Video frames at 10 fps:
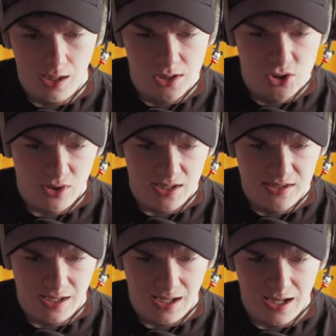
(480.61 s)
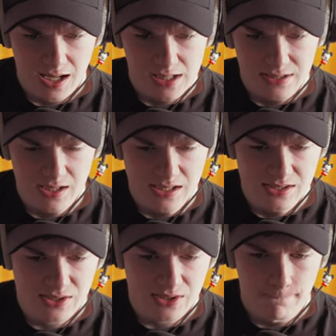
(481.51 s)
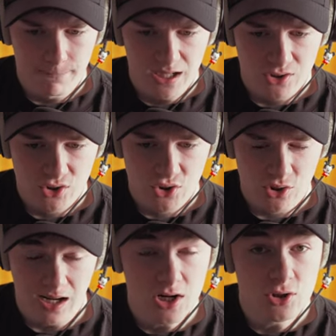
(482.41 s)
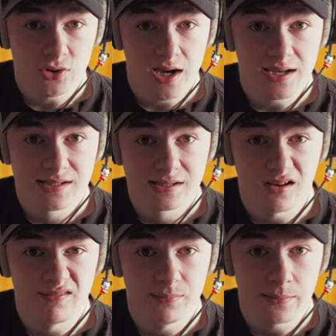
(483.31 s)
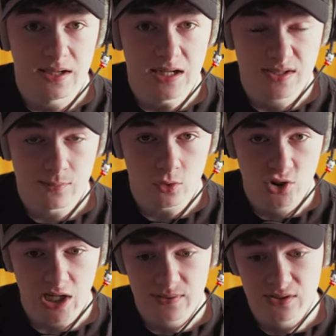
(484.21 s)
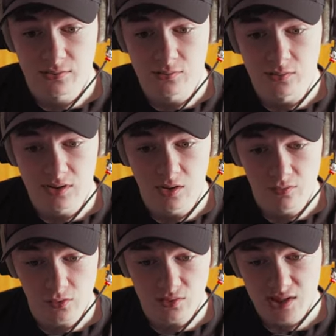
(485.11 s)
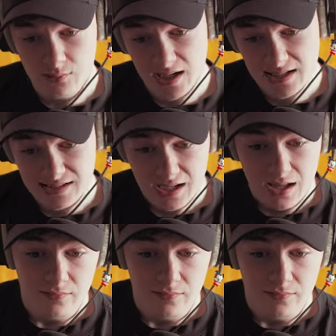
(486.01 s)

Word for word: I try to add as much interest of big, medium, small shapes to the overall silhouette